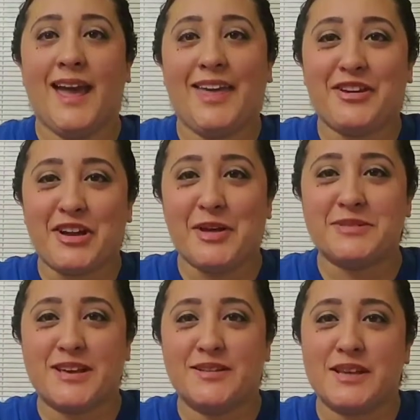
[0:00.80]
Hey there,
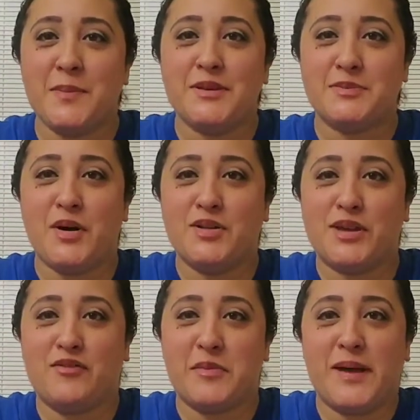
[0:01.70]
Cub Scouts. I'm Miss
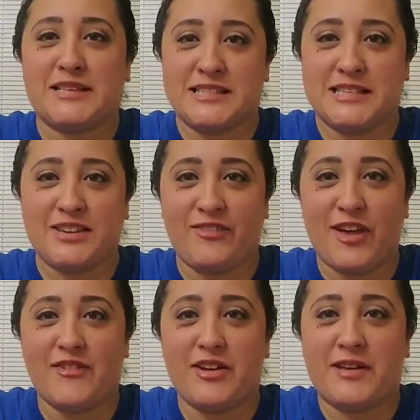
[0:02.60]
Pauline from Pack
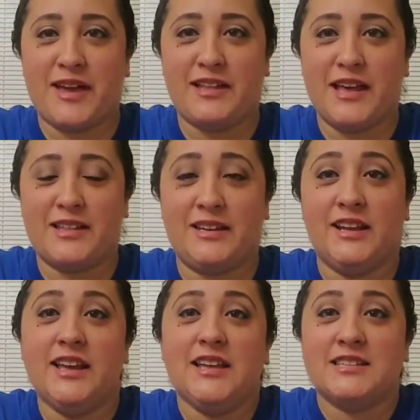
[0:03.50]
65 out in Cal Island.
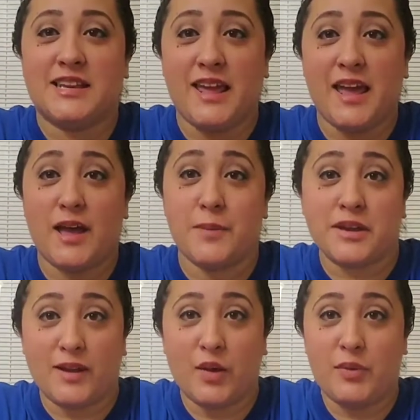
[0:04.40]
Today, I'm
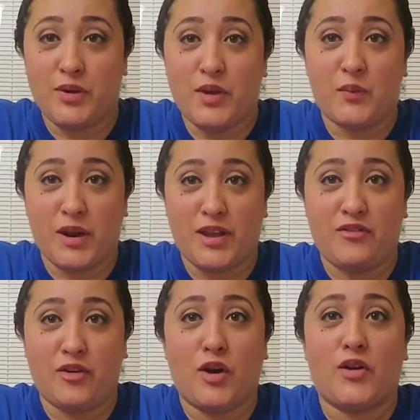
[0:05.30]
going to help you get
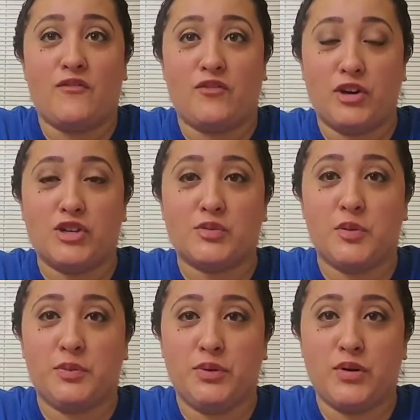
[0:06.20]
ready for our
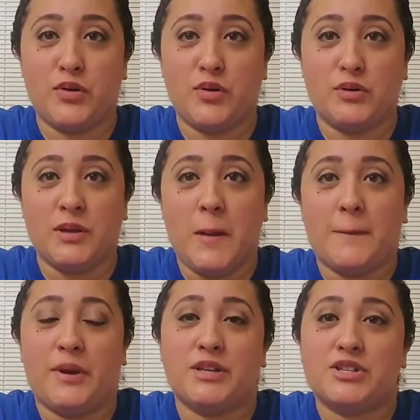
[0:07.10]
virtual blue and gold
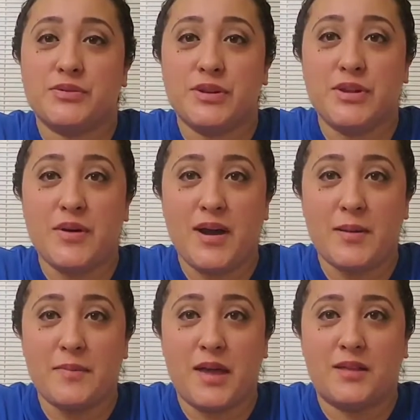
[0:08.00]
by showing you how
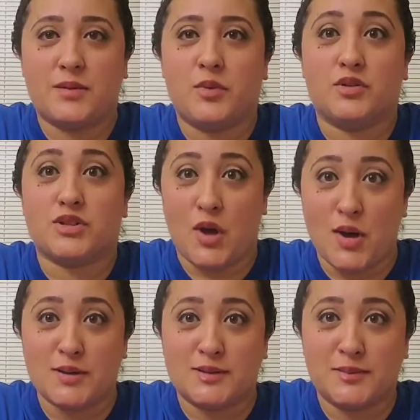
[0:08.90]
to make the most
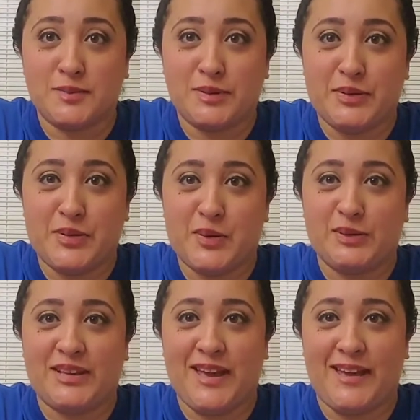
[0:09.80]
awesome blue and
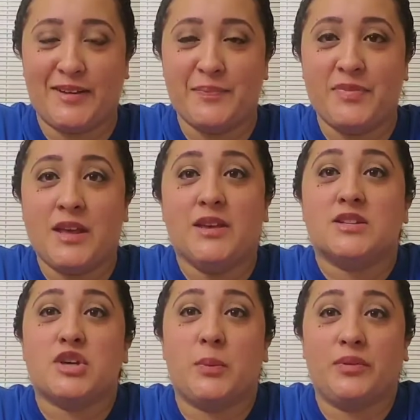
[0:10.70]
gold cake.
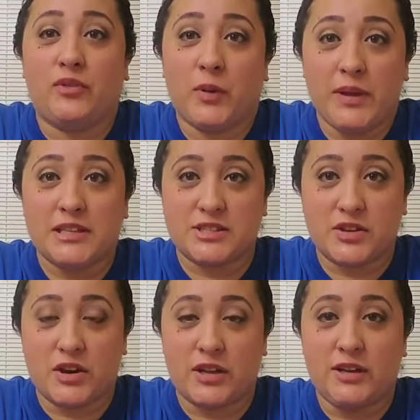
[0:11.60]
So before we get
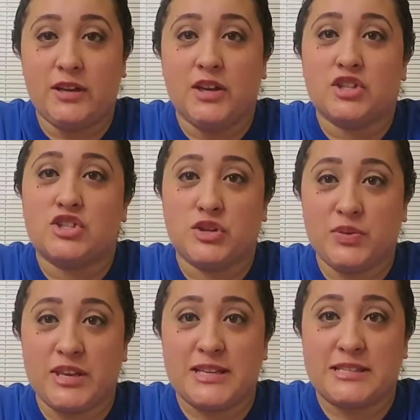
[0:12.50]
started, two
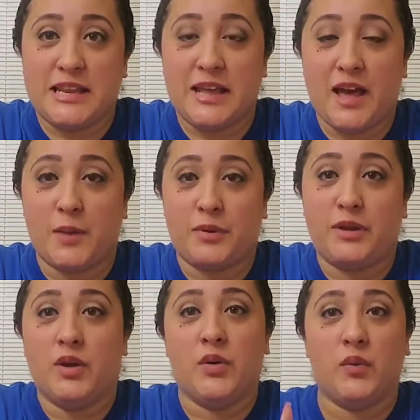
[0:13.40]
things need to
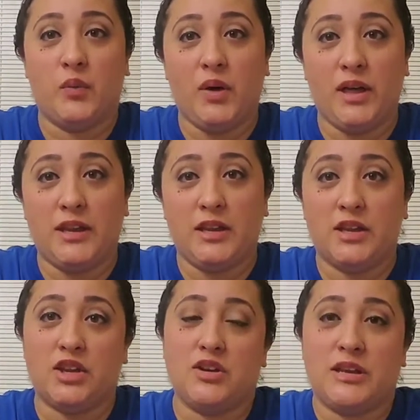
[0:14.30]
happen. One,
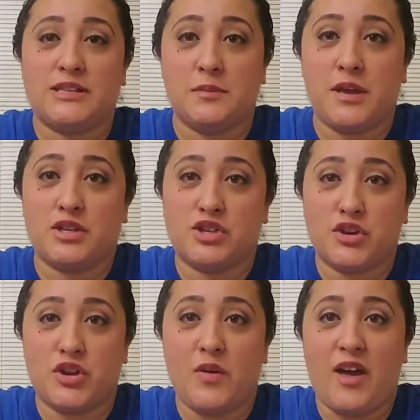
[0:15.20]
you need to make
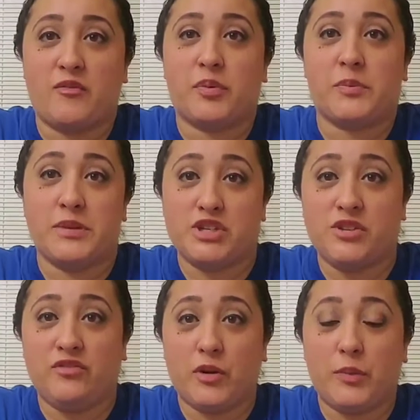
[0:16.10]
sure you have
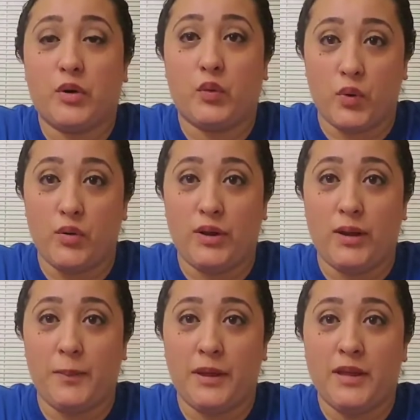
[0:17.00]
permission from your
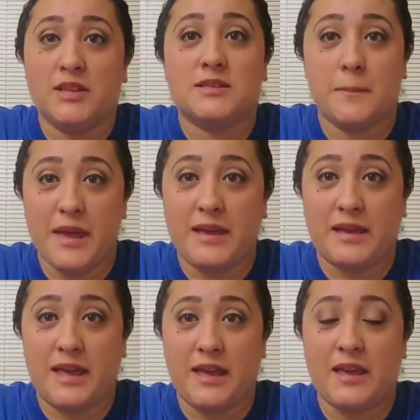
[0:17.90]
grown-up to make
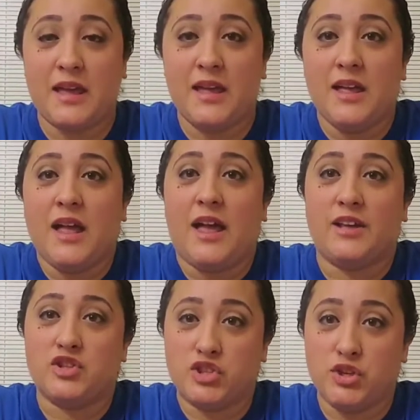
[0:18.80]
a cake.
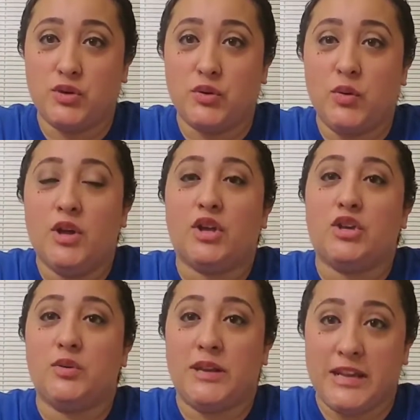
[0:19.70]
And two,
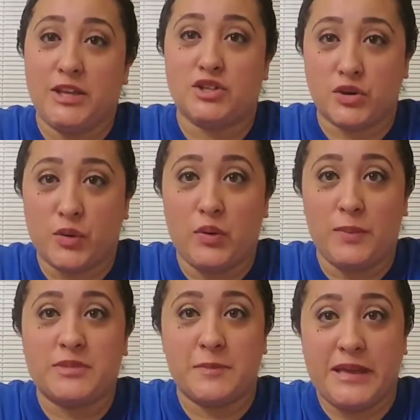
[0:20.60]
you need your
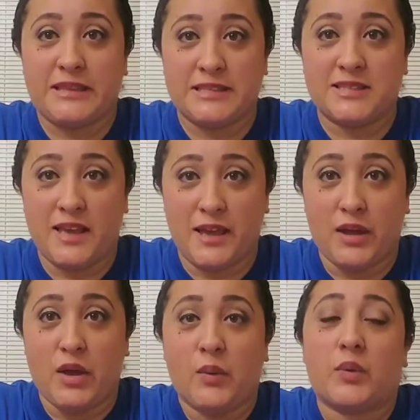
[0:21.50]
grown-up to make this
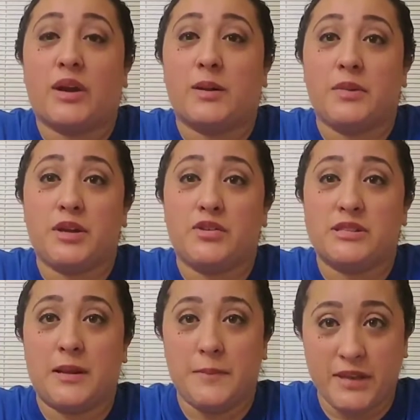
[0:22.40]
cake. We're going to be
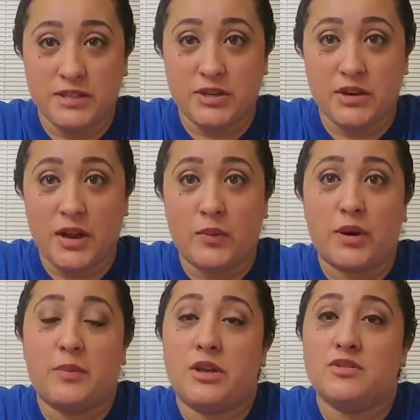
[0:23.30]
using a mixer and we're
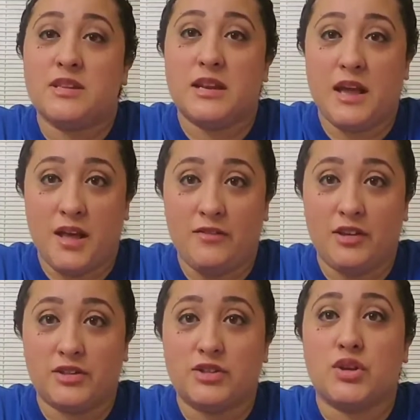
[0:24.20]
going to be using an
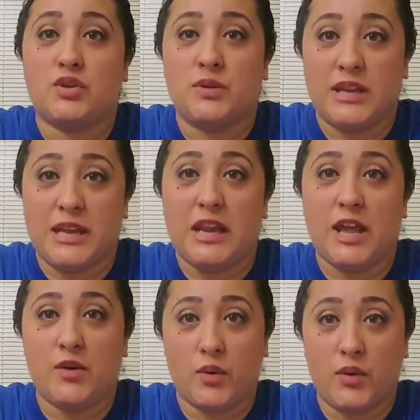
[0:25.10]
oven. So you need
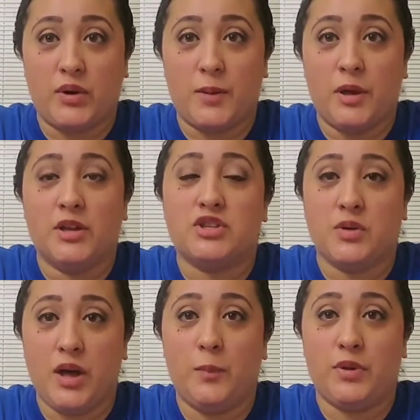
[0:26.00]
a grown-up
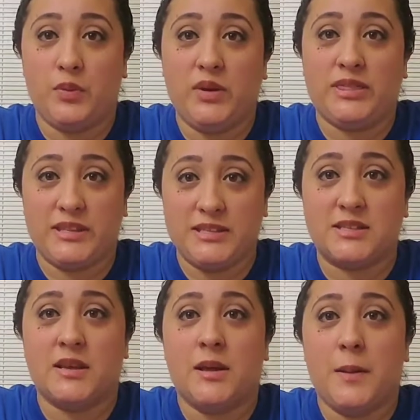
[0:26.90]
to help you with
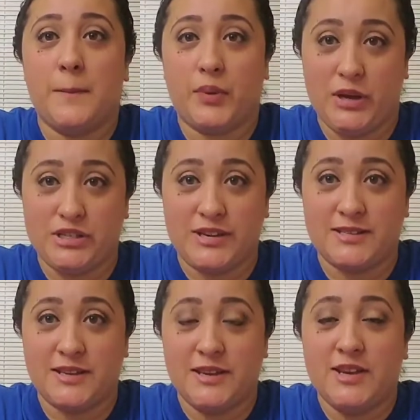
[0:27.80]
this
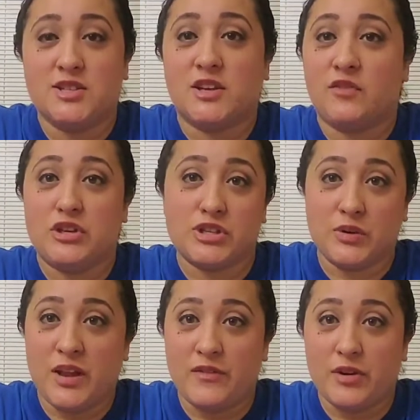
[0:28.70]
project. So if you
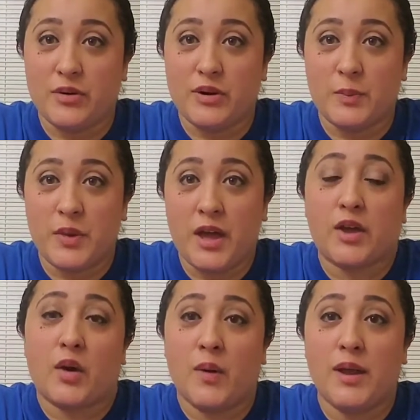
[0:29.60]
don't have your grown-up
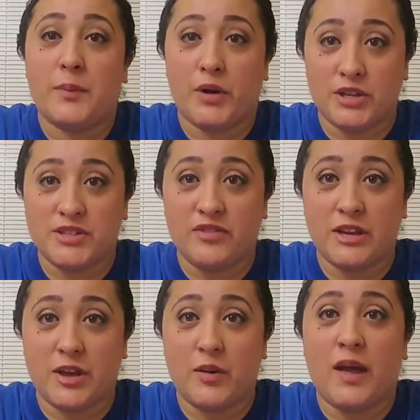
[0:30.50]
yet, go ahead and pause the
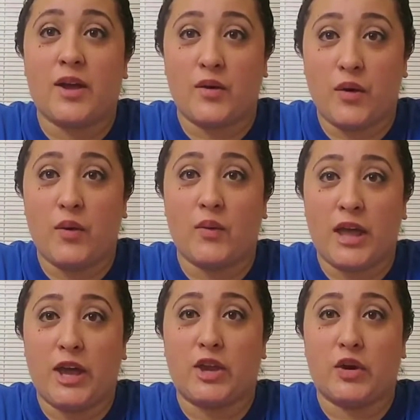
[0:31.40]
video and go
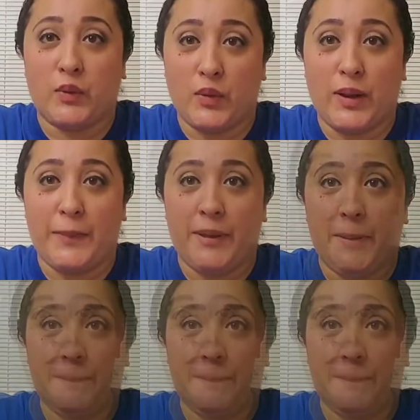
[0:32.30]
get your grown-up.